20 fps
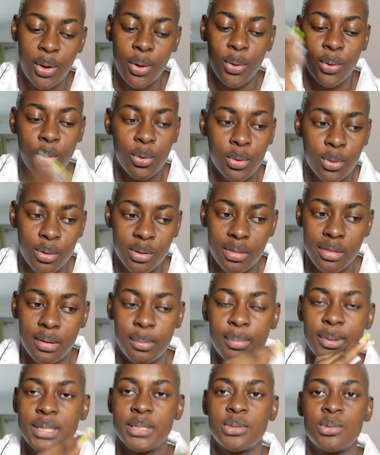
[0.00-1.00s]
or the
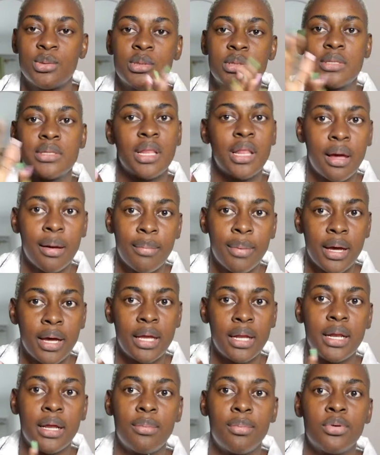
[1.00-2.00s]
person's number,
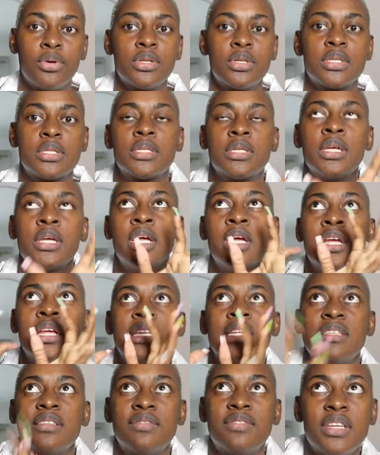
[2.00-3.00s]
and I bought
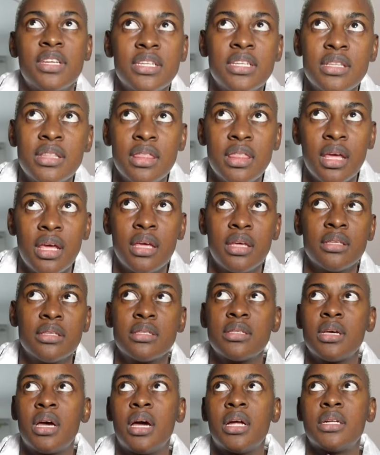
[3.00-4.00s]
different
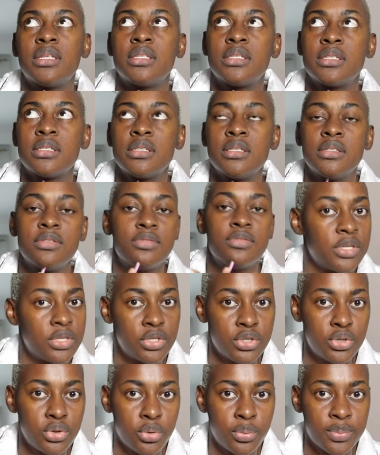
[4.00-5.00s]
things at different
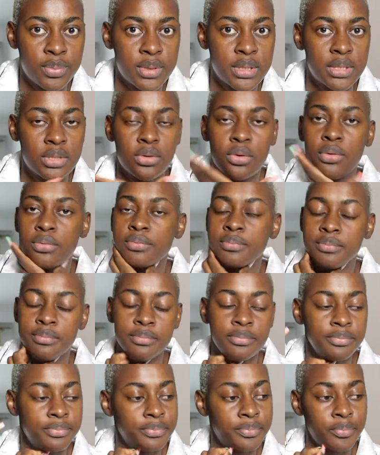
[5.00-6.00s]
shops, so
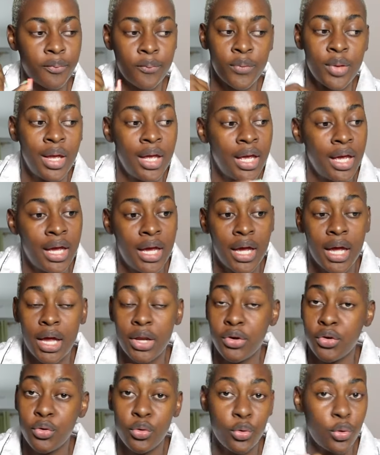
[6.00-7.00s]
I
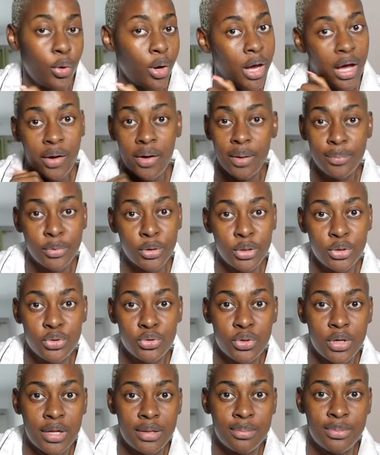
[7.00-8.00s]
don't know how I'm going
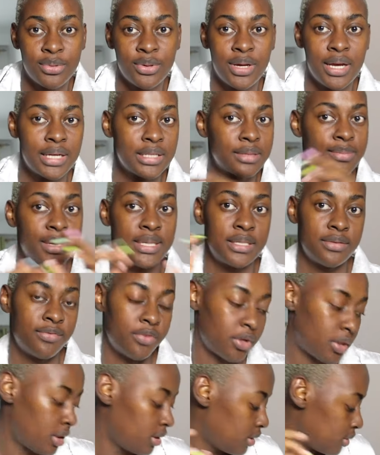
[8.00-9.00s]
to help you guys. But
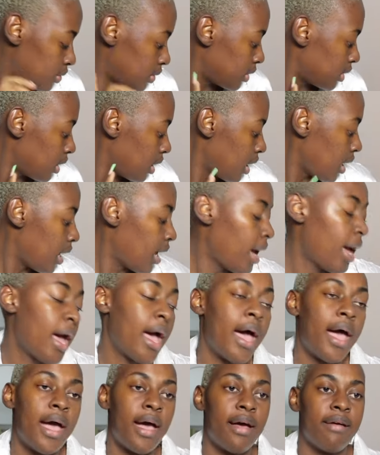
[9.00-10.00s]
for this one,
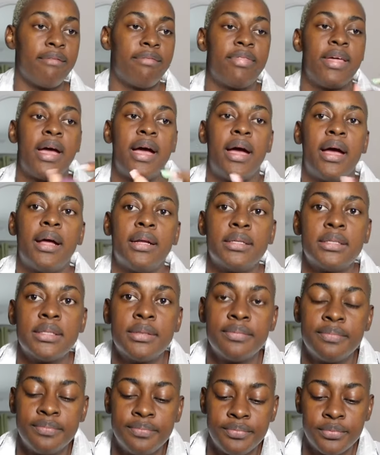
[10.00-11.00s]
I have that
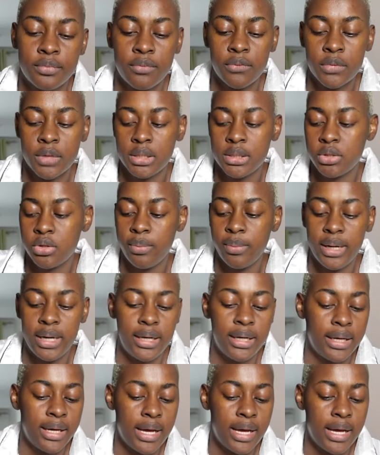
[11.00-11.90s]
Somali